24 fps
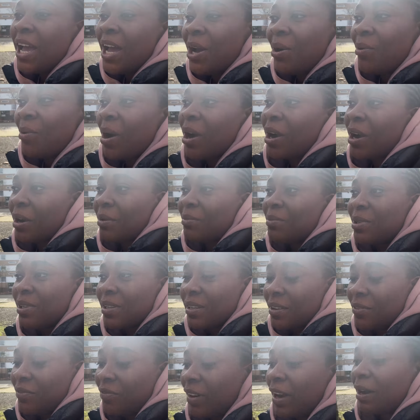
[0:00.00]
welcome to
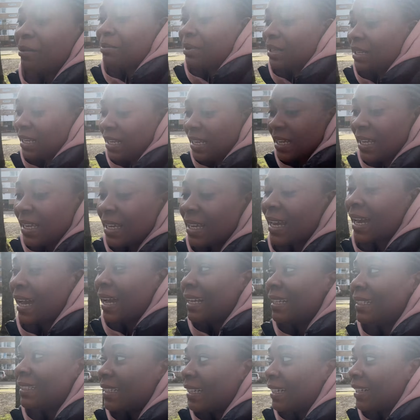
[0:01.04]
the family
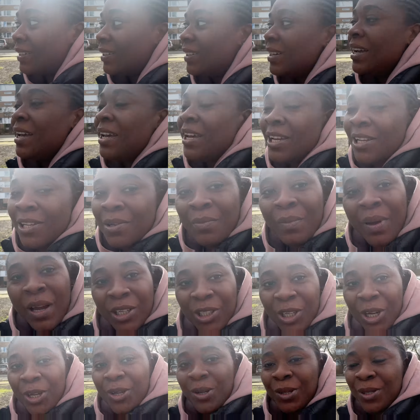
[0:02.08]
and uh, make
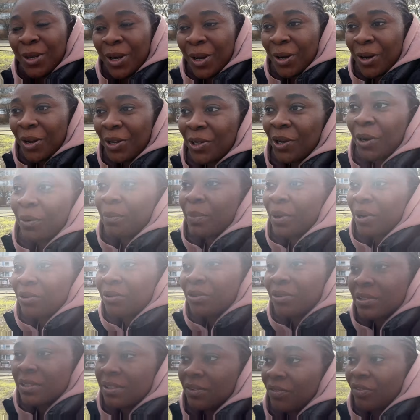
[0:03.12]
sure you turn on your bell
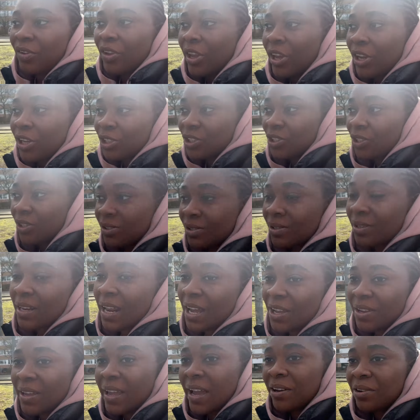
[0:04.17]
notification so
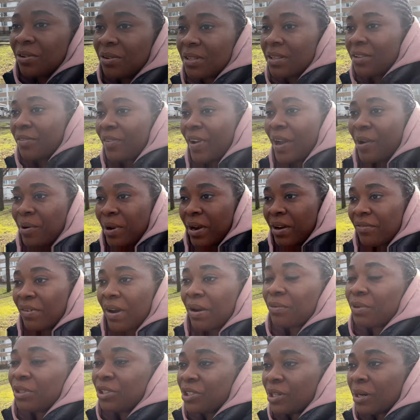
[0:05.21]
that you get notified
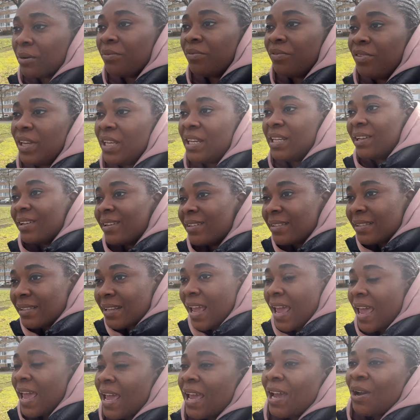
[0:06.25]
whenever we drop
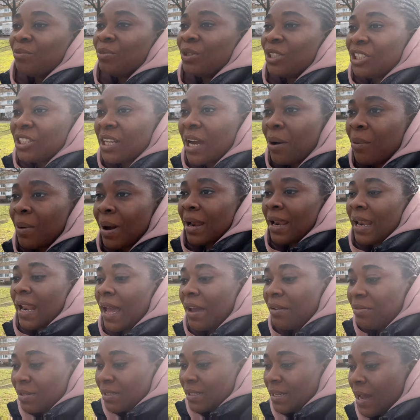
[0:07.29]
videos we share our
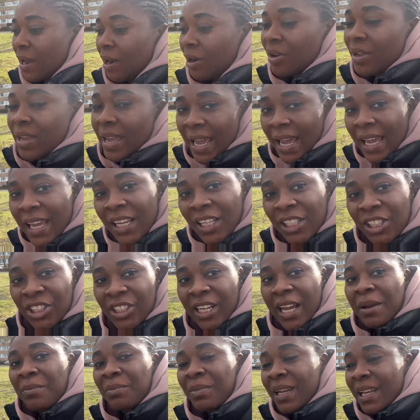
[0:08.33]
lifestyle here in
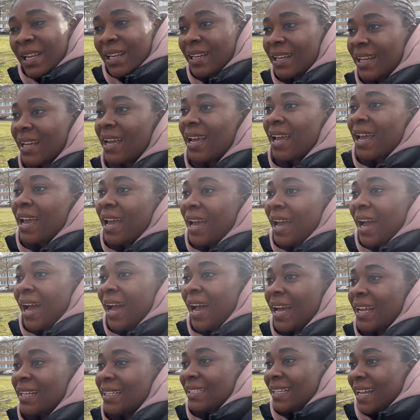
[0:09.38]
Germany
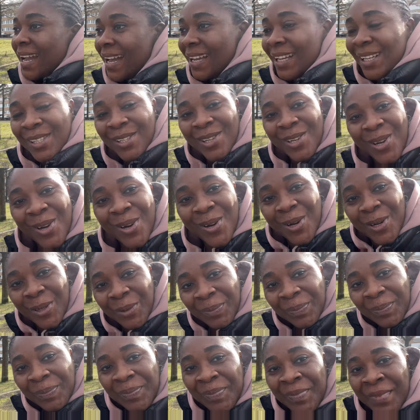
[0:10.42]
and yeah so
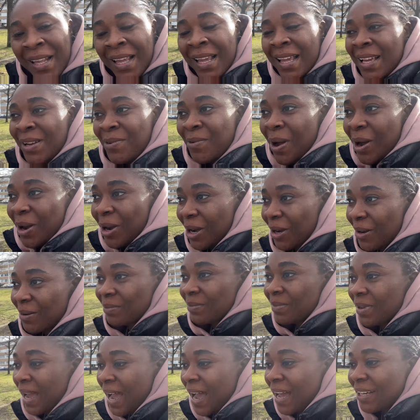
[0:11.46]

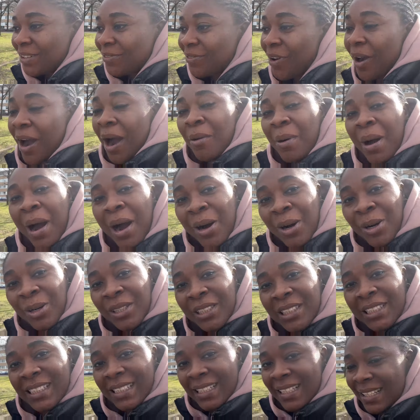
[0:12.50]
welcome and for our
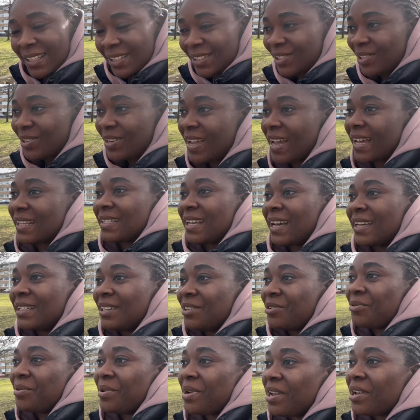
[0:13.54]
OGs you guys are
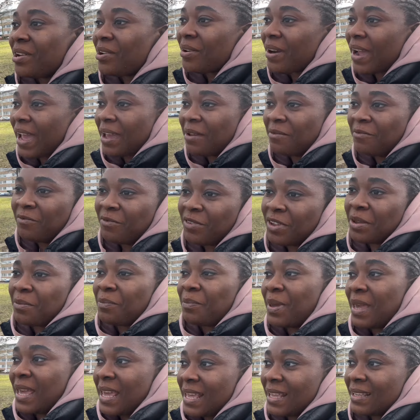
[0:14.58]
the real
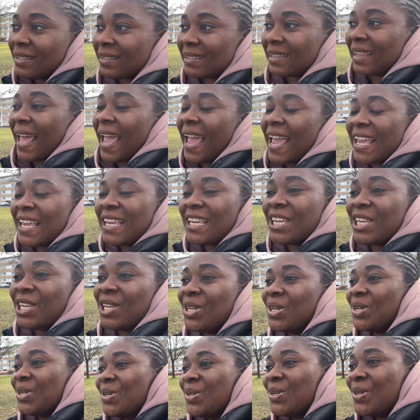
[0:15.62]
MVPs thank
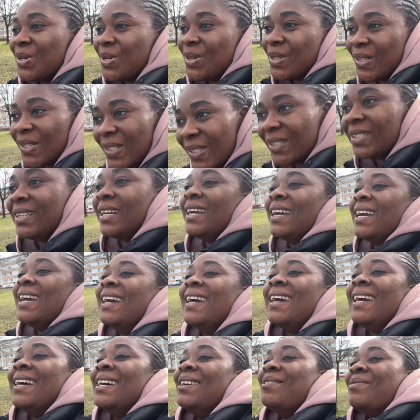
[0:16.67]
you
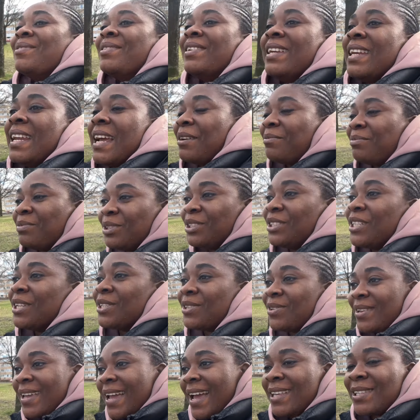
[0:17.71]
we really
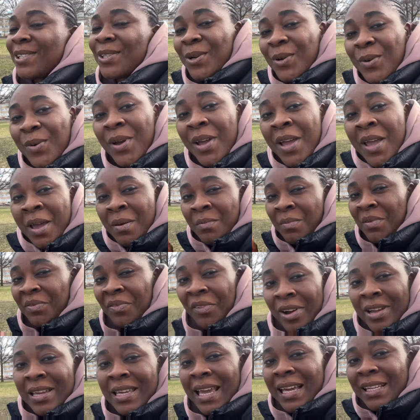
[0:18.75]
appreciate you guys so
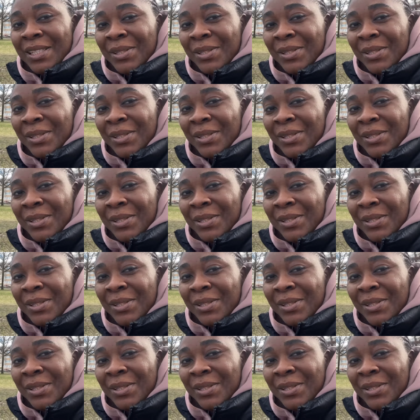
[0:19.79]
before year